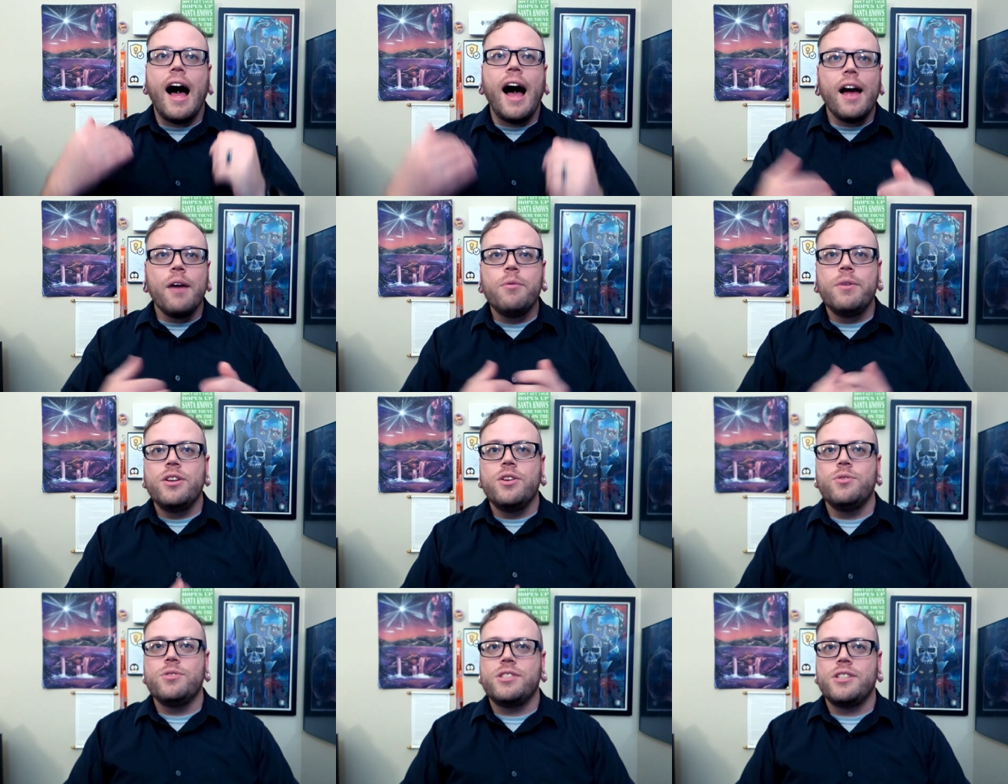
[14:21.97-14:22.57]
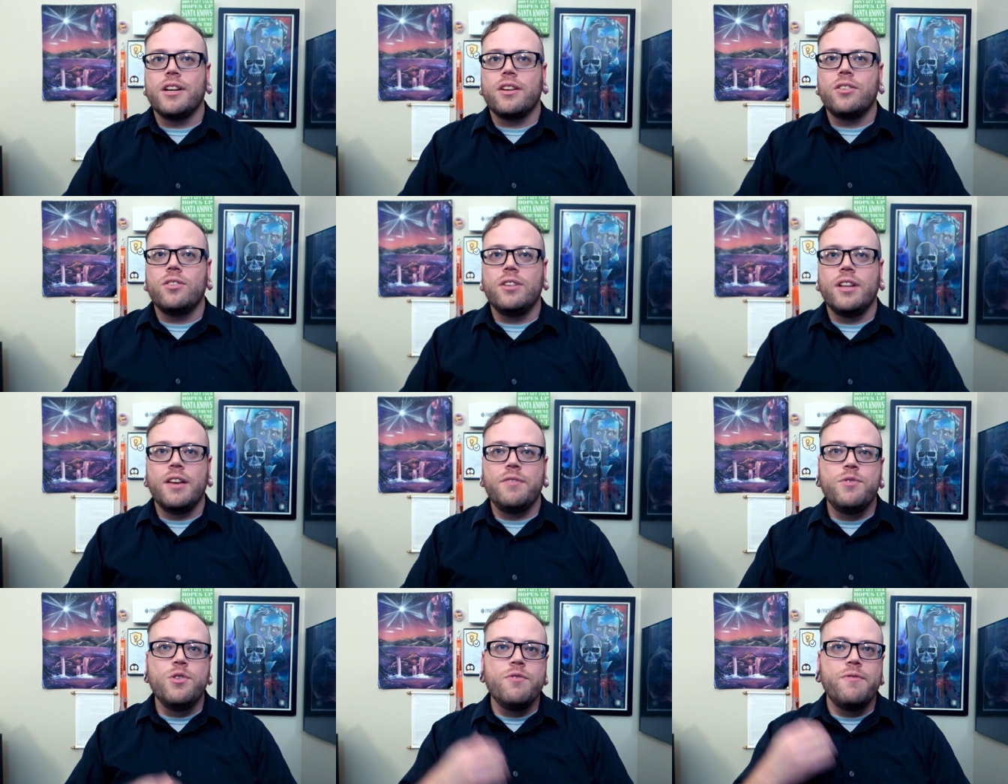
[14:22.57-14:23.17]
I would use
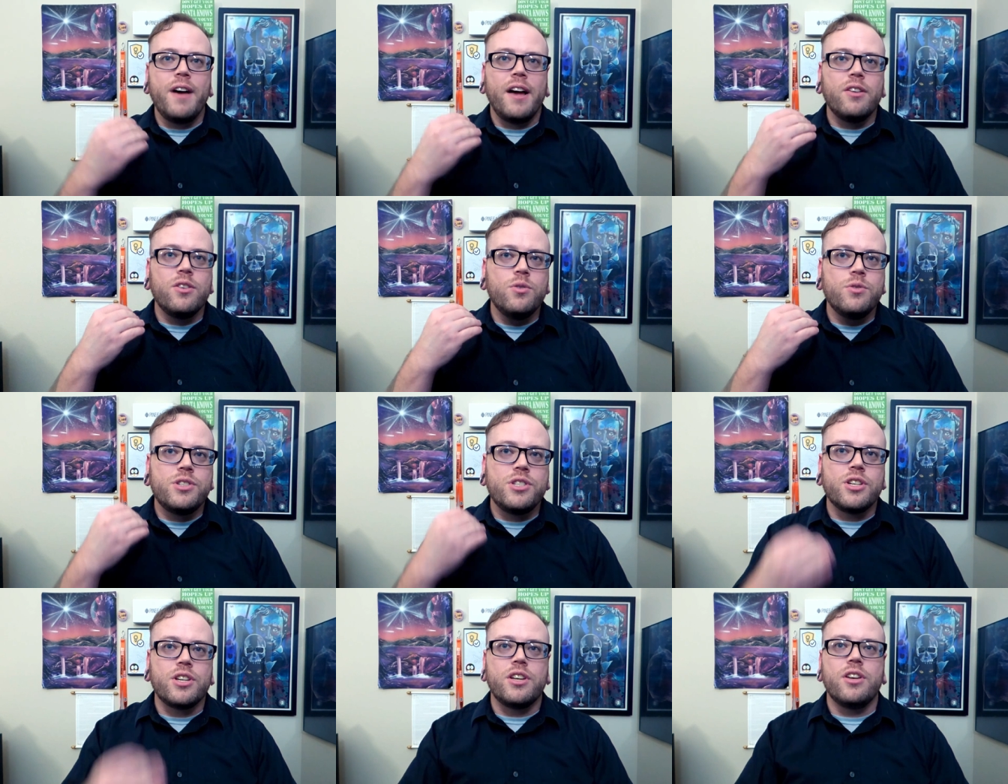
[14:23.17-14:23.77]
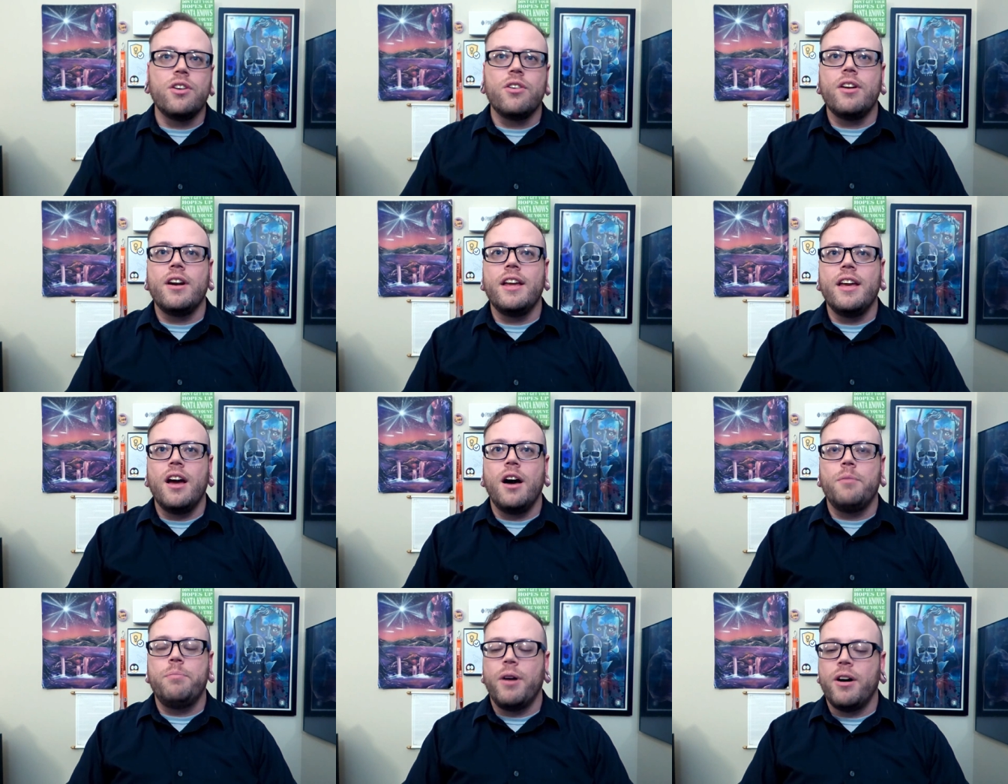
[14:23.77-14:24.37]
Signal if you value
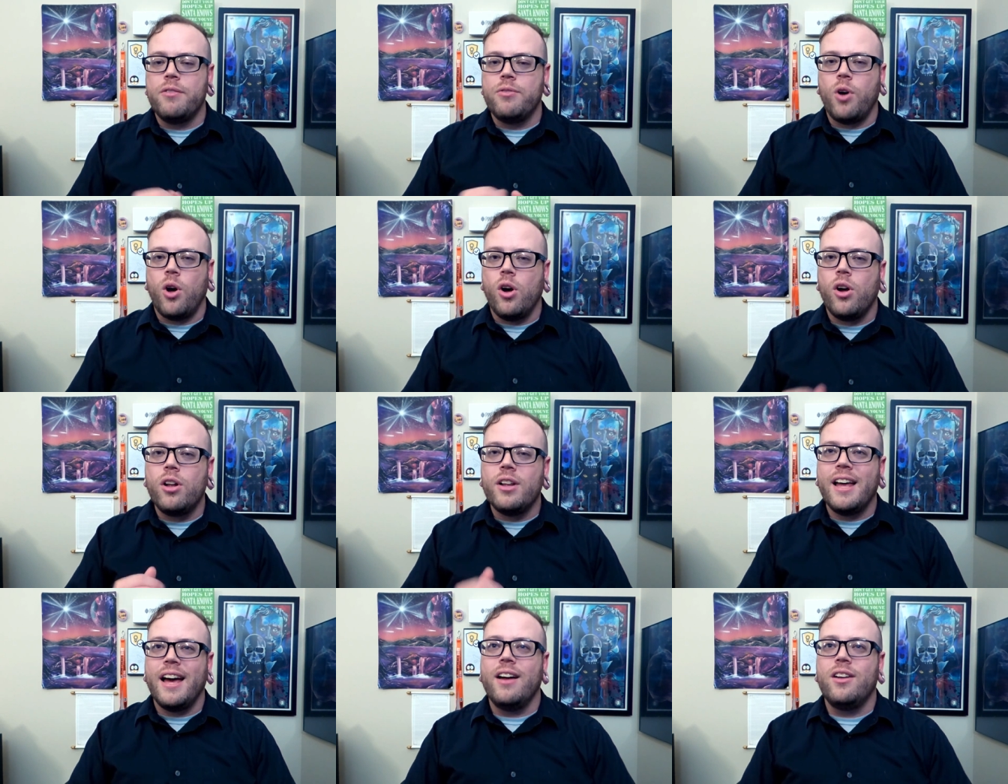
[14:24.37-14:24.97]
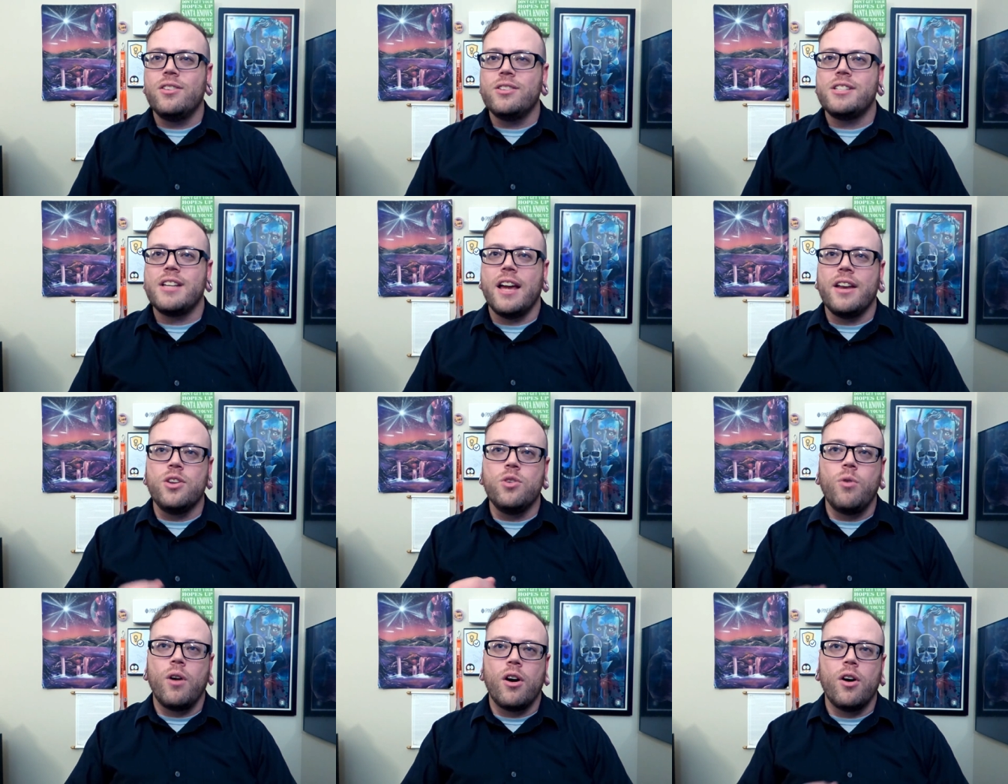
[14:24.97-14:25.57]
security above all else
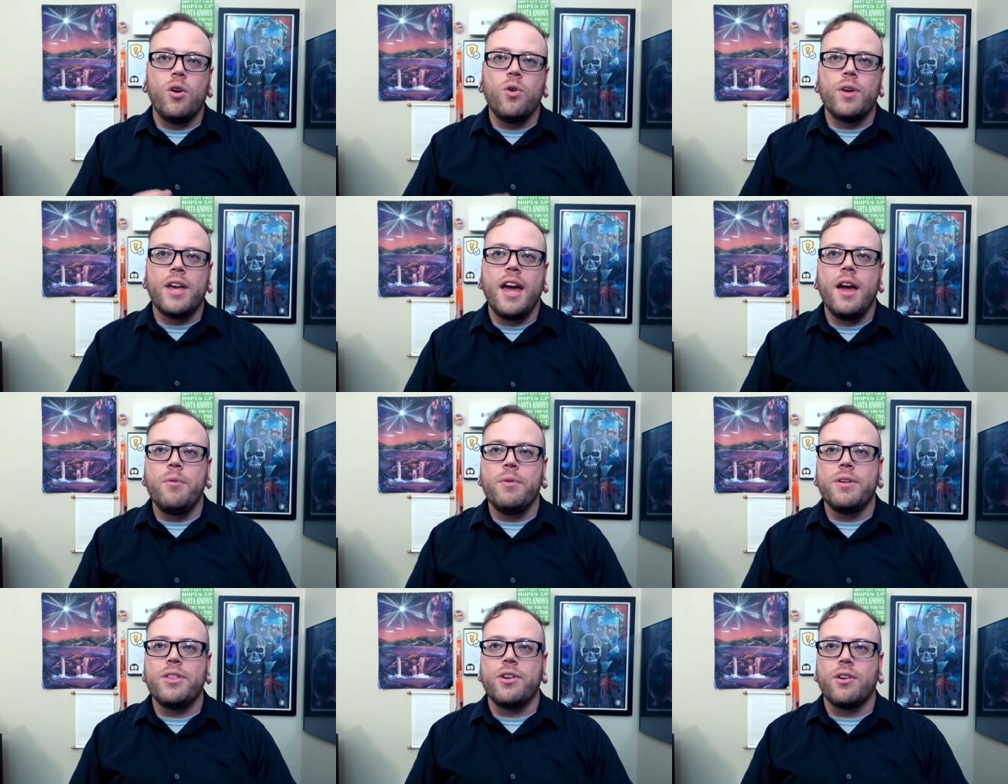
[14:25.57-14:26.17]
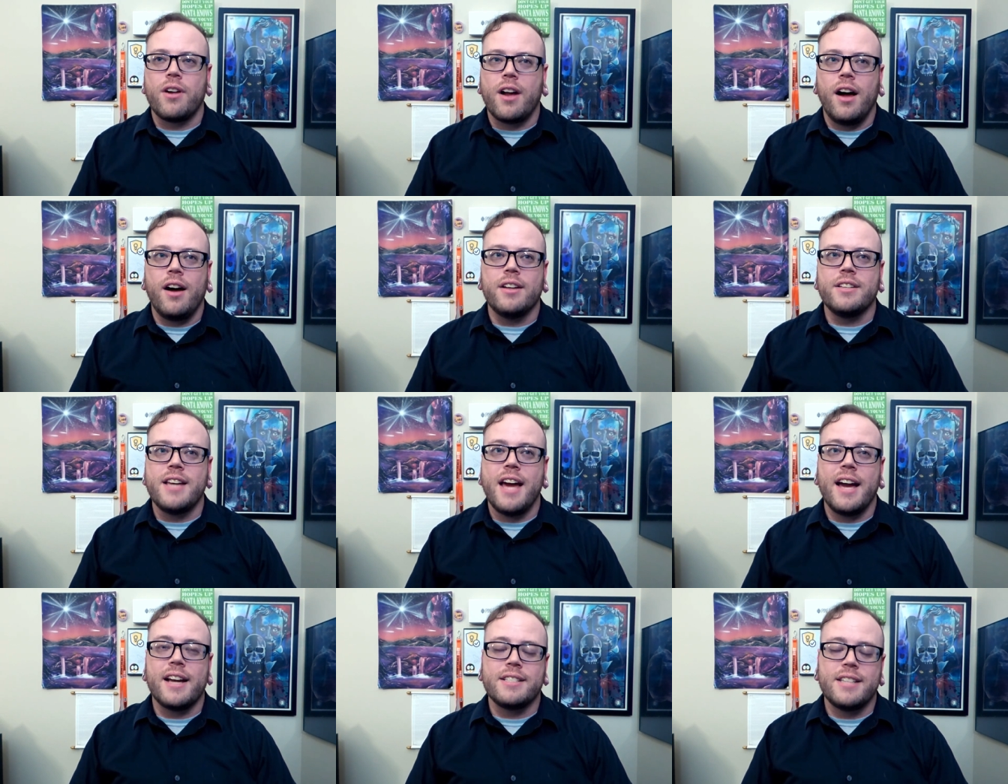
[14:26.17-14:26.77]
and you are okay with your
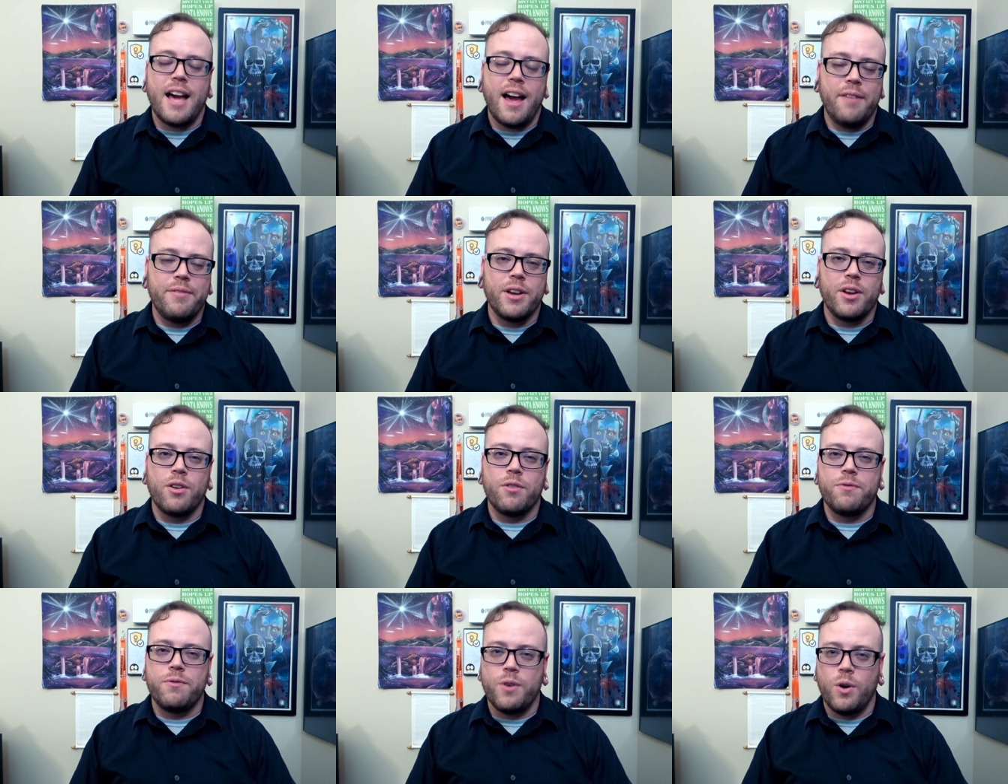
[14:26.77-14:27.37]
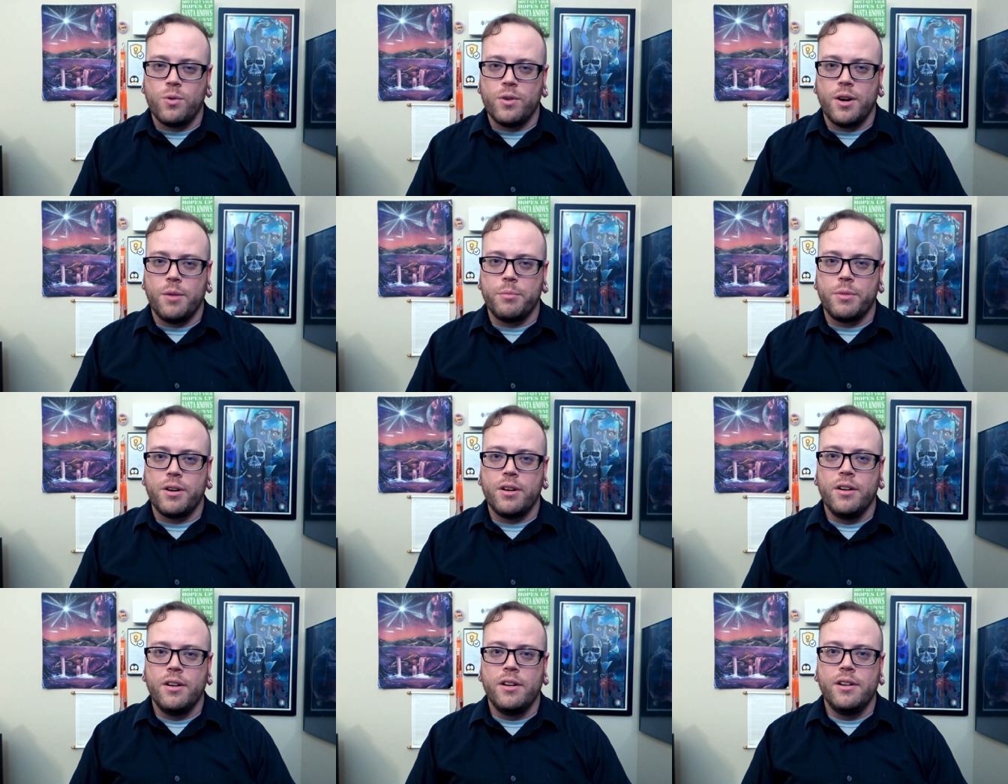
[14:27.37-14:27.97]
contacts having your phone
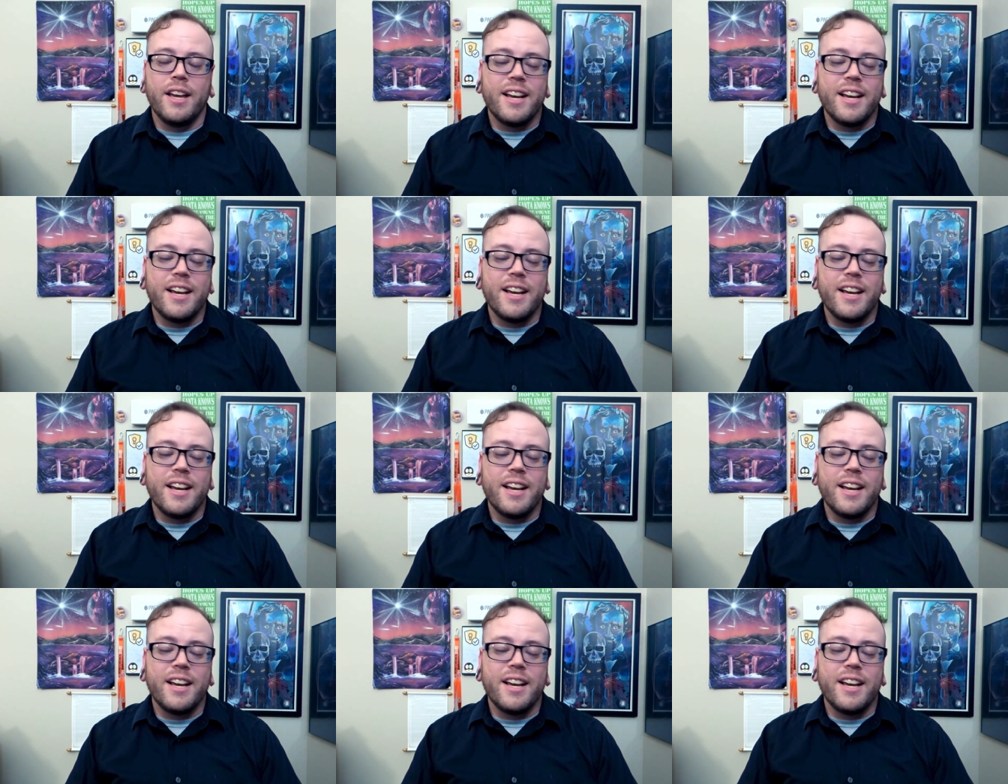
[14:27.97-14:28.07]
number.